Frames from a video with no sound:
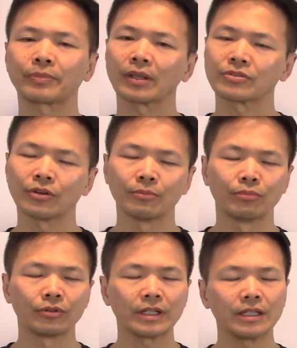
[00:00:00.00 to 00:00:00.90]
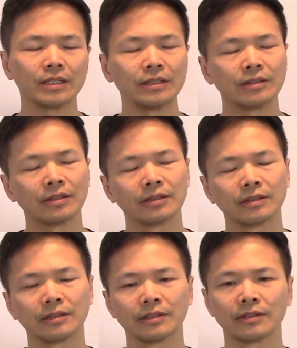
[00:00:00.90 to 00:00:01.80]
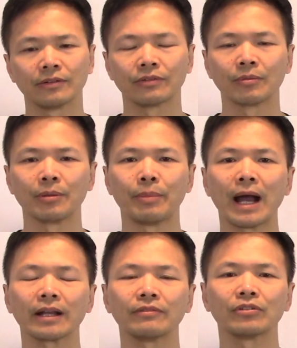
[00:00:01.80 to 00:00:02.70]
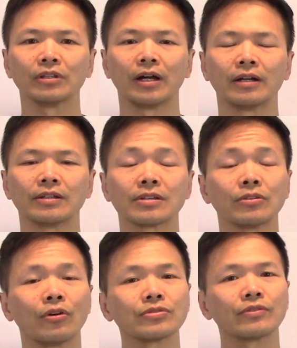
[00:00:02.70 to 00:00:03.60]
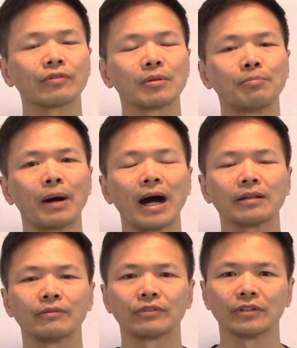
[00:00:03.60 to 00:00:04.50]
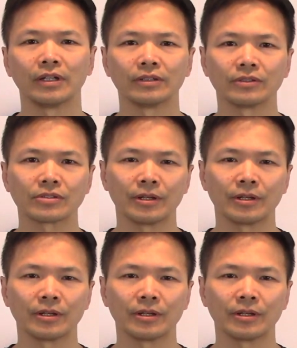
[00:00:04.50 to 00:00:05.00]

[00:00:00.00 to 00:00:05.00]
So breathe from the back of your lungs and also from the bottom of your lungs.